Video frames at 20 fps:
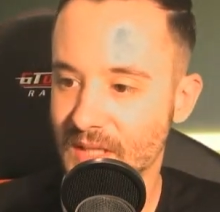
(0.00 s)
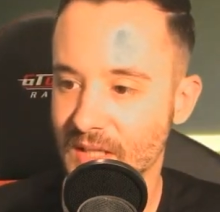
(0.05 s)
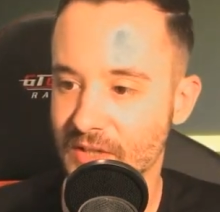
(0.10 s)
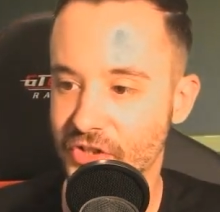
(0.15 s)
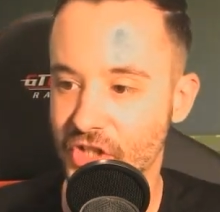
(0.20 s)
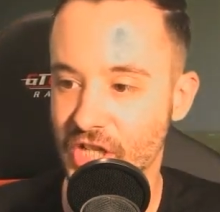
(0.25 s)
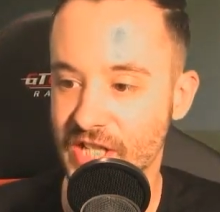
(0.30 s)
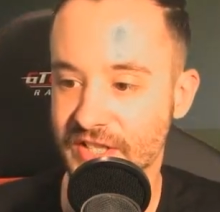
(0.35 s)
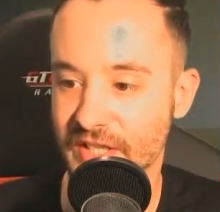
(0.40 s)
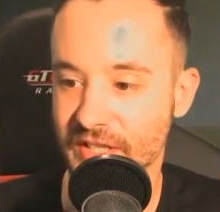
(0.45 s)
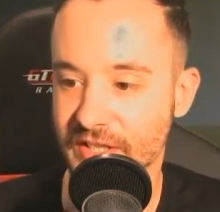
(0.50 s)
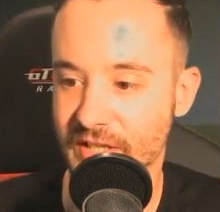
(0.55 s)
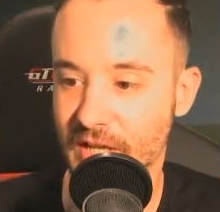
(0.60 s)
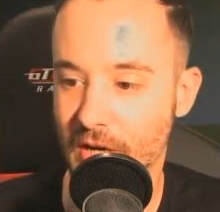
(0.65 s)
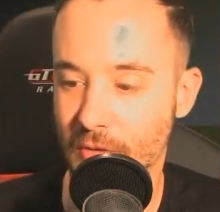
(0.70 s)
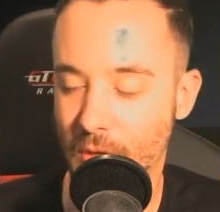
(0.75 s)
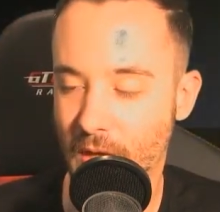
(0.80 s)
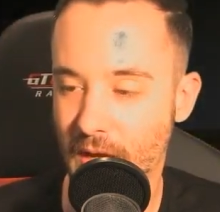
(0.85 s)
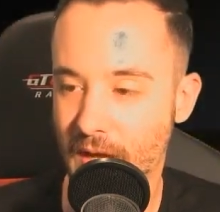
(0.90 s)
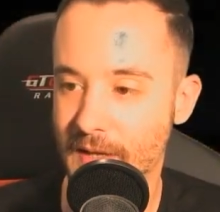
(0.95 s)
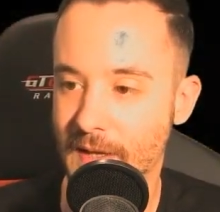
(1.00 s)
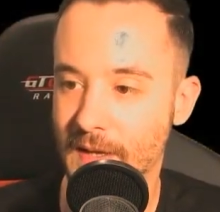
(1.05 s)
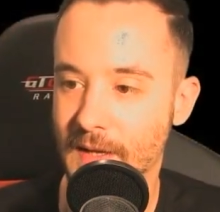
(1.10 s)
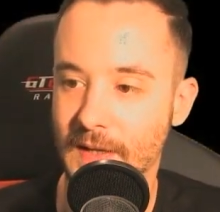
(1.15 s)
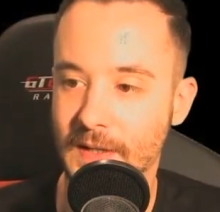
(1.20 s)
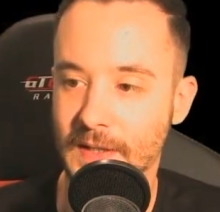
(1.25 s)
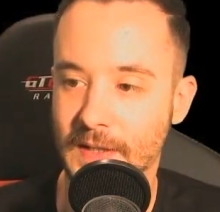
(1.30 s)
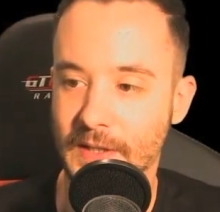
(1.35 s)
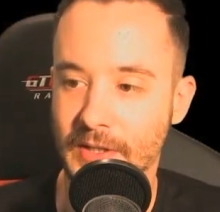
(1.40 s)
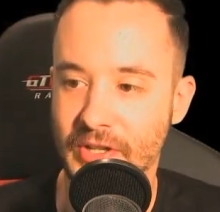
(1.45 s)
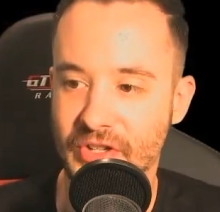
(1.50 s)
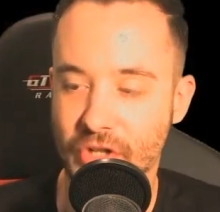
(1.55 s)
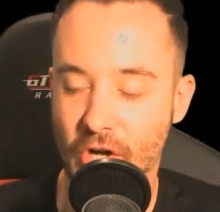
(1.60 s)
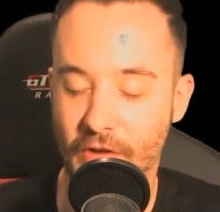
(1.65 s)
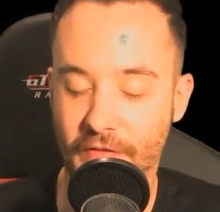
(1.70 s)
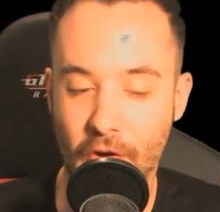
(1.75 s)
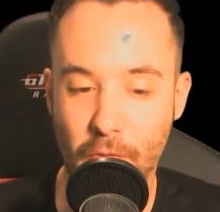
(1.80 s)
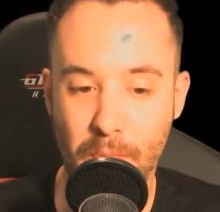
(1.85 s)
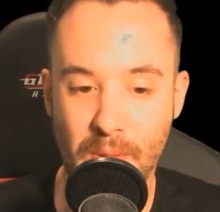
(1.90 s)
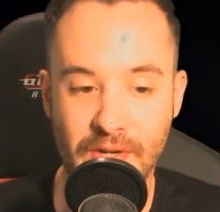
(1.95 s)
Jesus. Okay. So
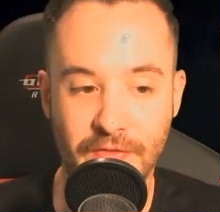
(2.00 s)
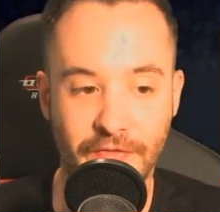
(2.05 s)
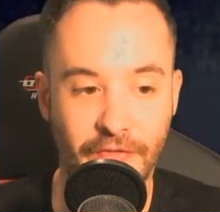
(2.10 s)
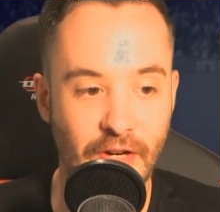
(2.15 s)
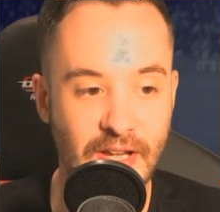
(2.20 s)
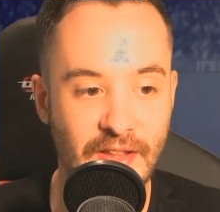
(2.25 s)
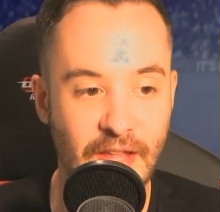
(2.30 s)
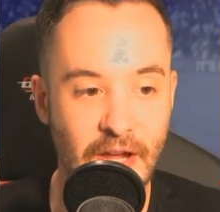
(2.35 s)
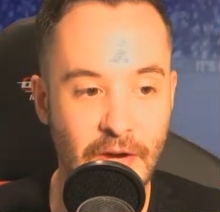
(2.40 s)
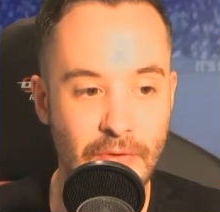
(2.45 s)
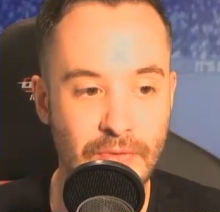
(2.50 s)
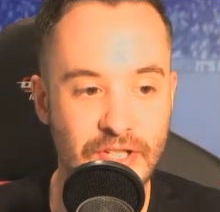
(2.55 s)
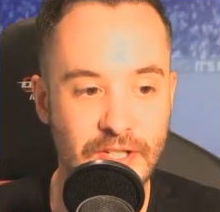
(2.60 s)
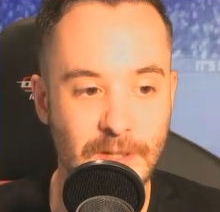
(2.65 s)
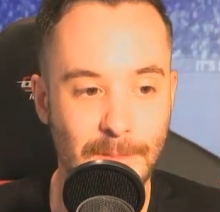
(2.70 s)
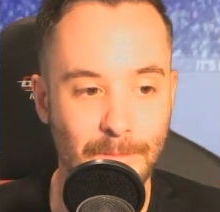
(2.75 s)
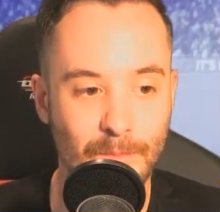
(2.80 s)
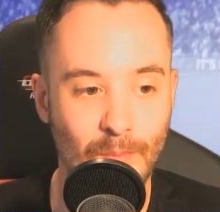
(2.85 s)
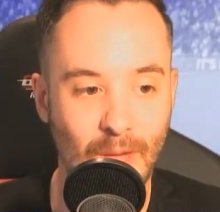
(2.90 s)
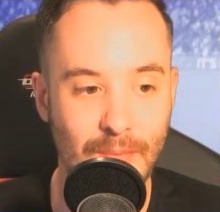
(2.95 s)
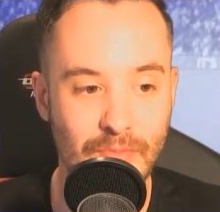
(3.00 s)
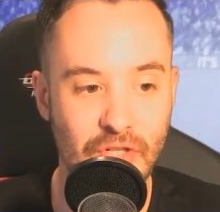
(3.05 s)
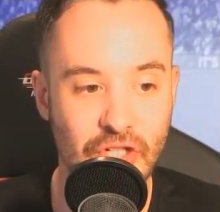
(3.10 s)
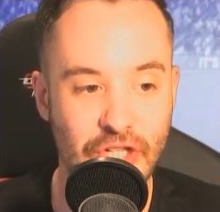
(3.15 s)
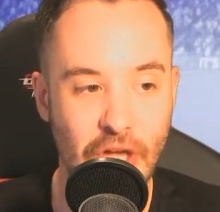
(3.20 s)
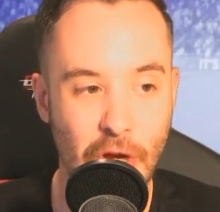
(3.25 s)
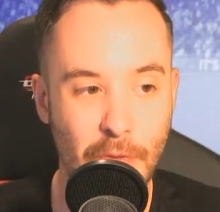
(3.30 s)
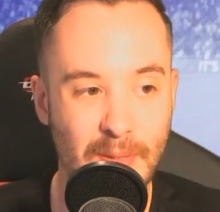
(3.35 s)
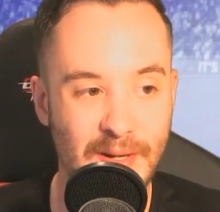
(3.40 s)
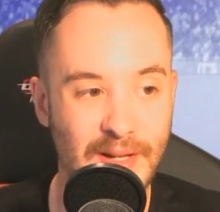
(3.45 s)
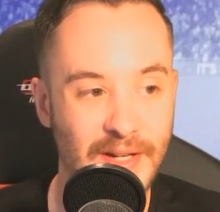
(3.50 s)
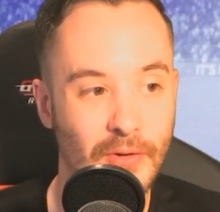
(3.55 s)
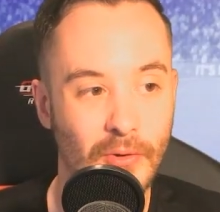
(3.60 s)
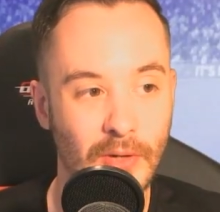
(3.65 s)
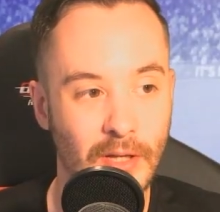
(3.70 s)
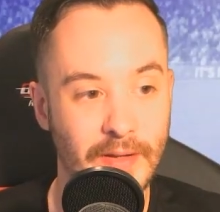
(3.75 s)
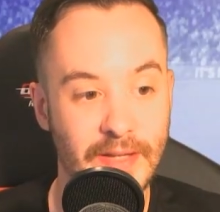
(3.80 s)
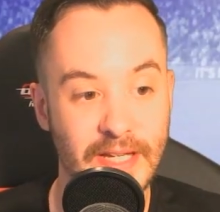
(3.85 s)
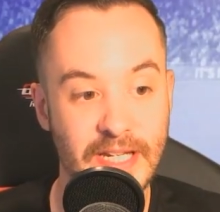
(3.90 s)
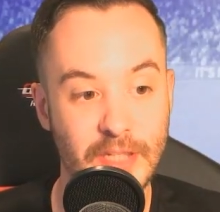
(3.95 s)
I've opened three of those. I'm just opening
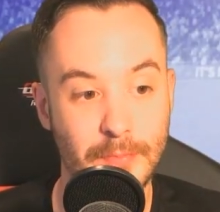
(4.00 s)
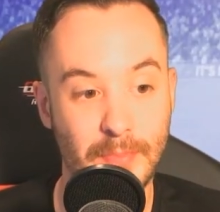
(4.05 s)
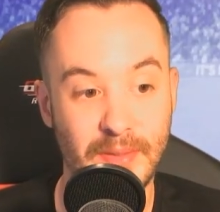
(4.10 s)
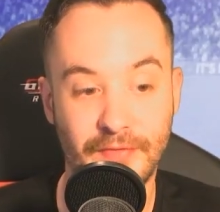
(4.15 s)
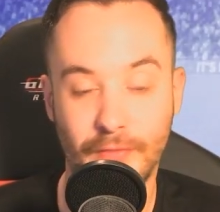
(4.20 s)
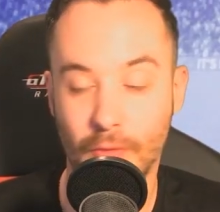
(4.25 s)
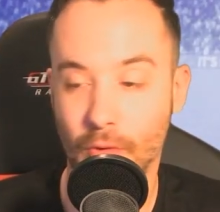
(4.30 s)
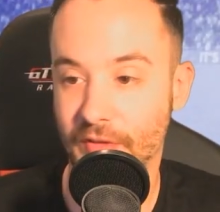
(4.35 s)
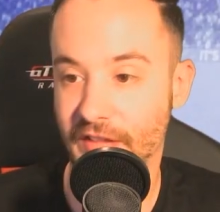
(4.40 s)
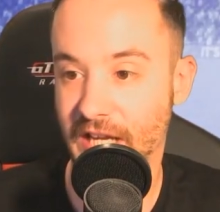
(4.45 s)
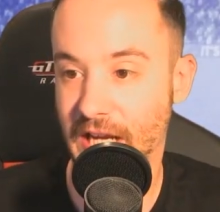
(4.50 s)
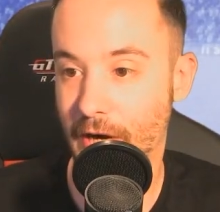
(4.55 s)
all of these before the